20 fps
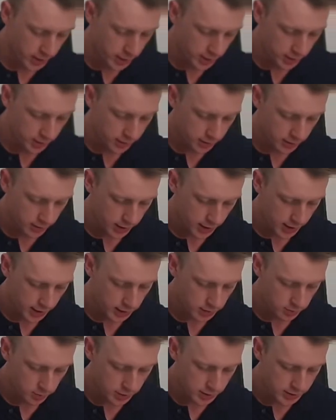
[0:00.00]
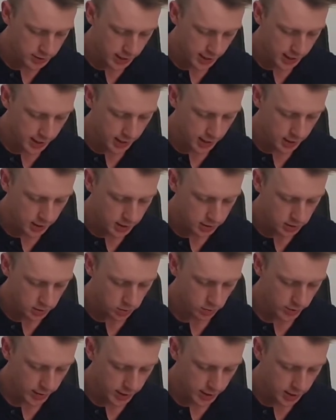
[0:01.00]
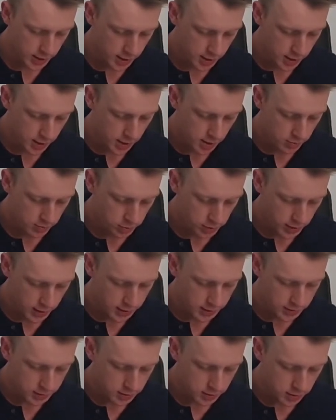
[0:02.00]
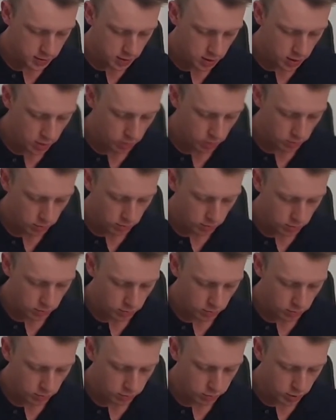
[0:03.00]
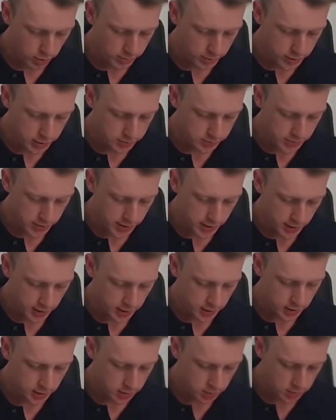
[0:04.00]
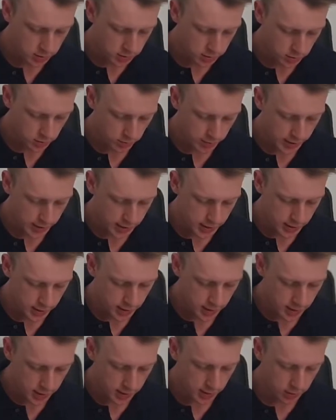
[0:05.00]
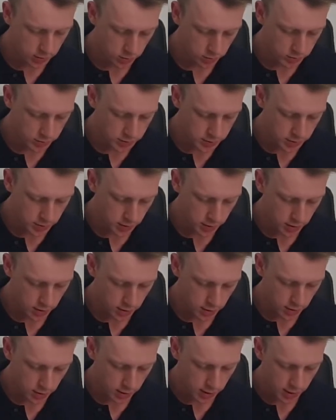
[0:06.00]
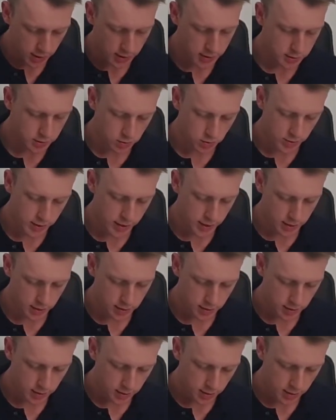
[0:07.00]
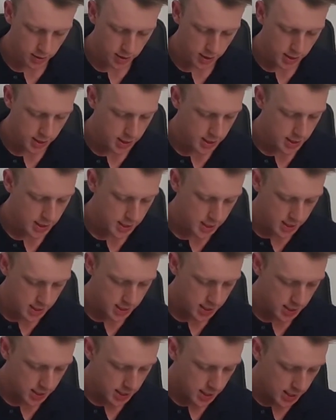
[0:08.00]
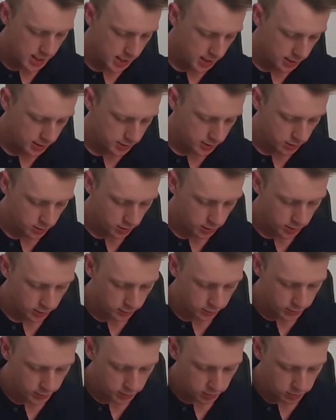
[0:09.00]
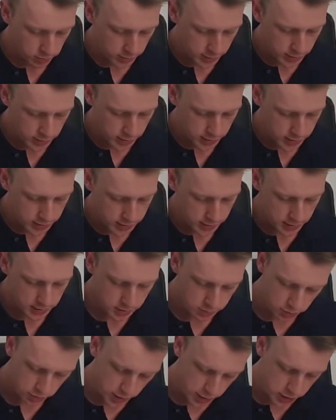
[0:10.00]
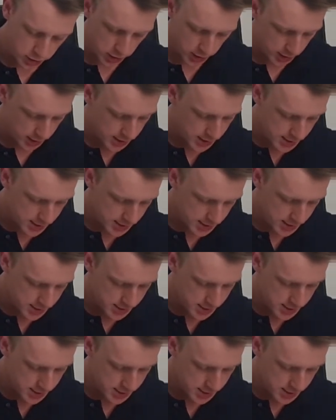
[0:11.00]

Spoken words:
here. X minus a squared plus y minus b squared equals r squared. And so if we look at this expression here,